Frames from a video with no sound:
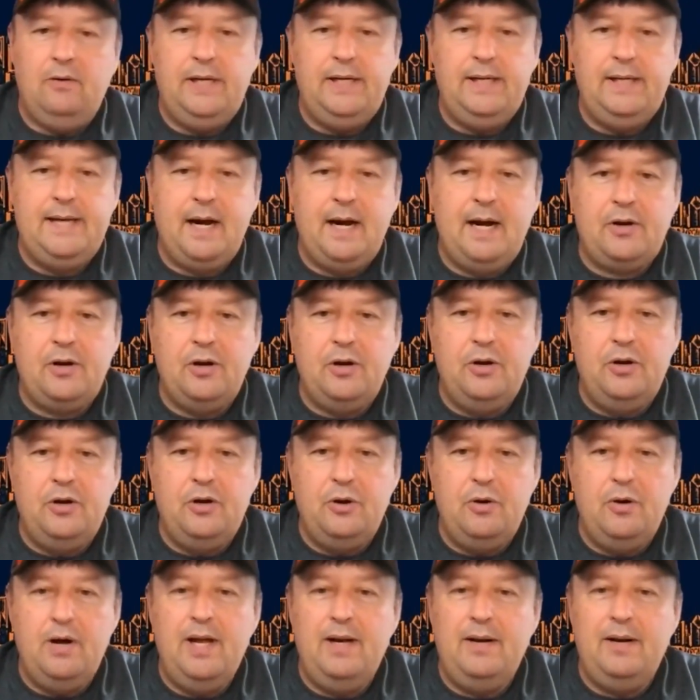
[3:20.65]
He's not going to
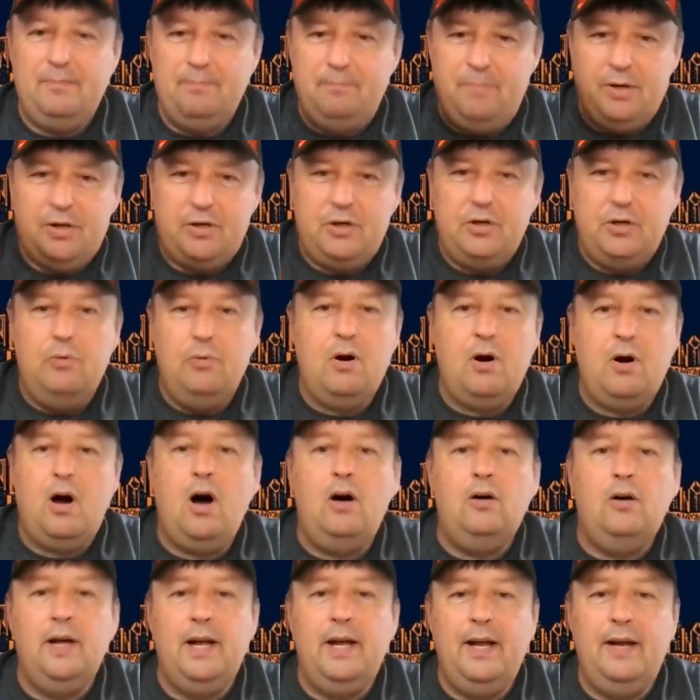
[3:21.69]
do it, but you were
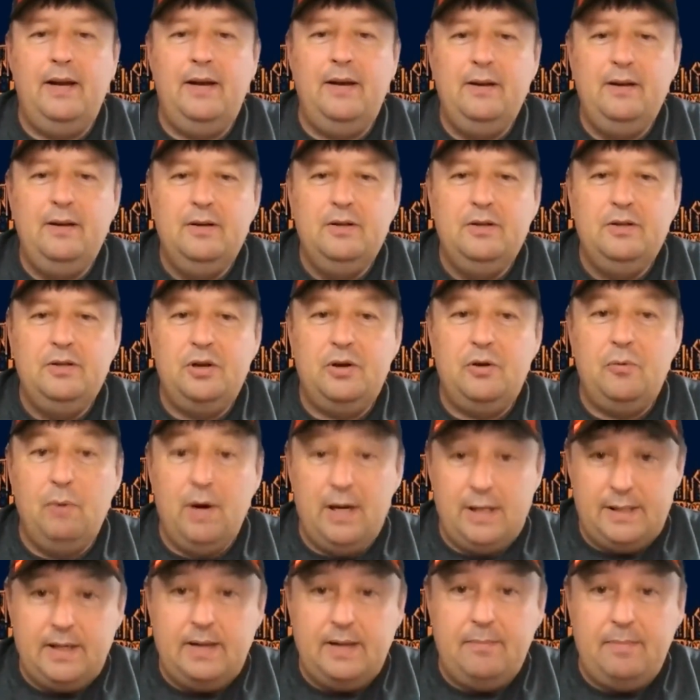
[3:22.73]
all in. So you
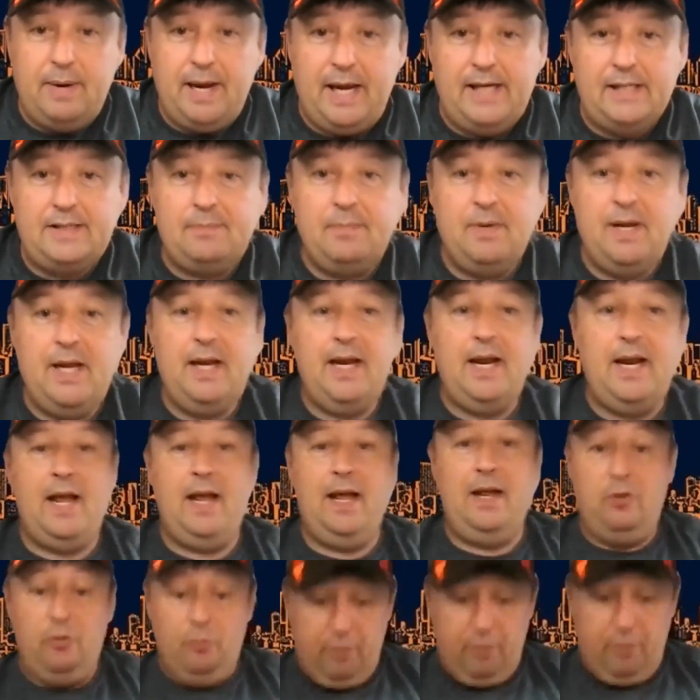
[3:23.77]
went to the basement
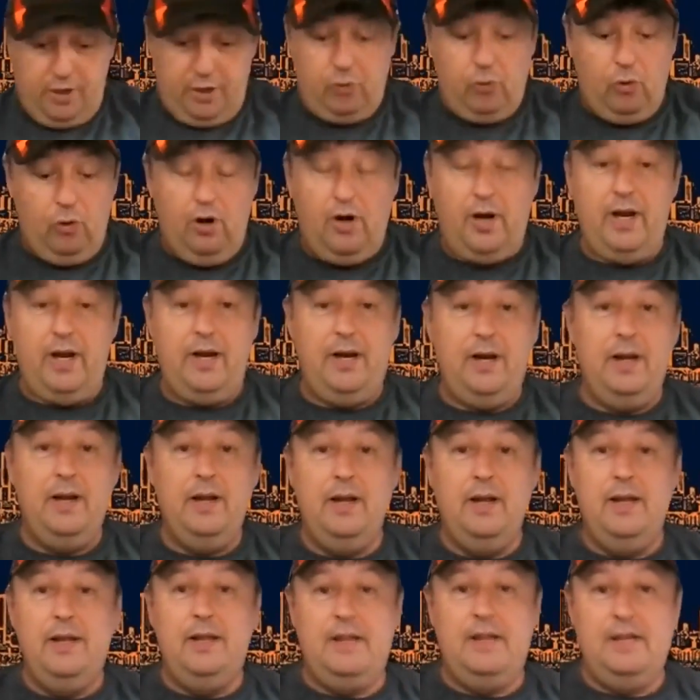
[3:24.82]
and you recorded
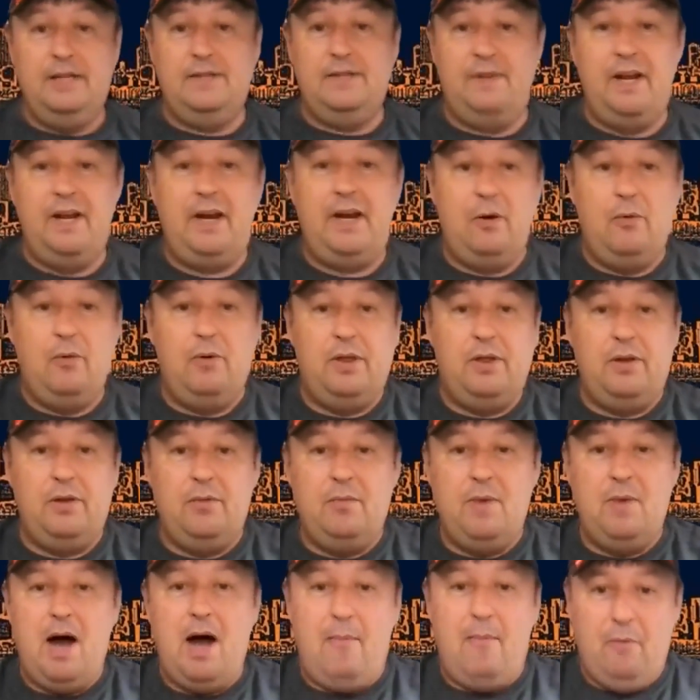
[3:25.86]
this video with your
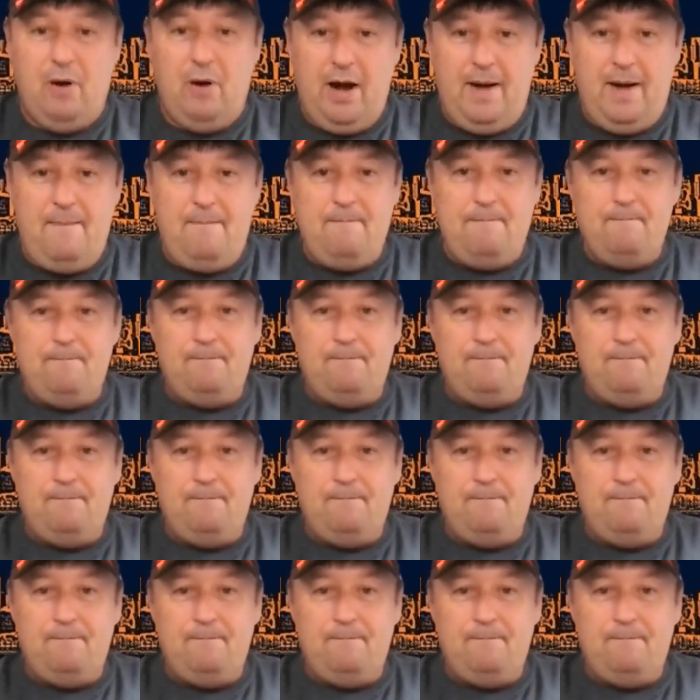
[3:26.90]
mom, right?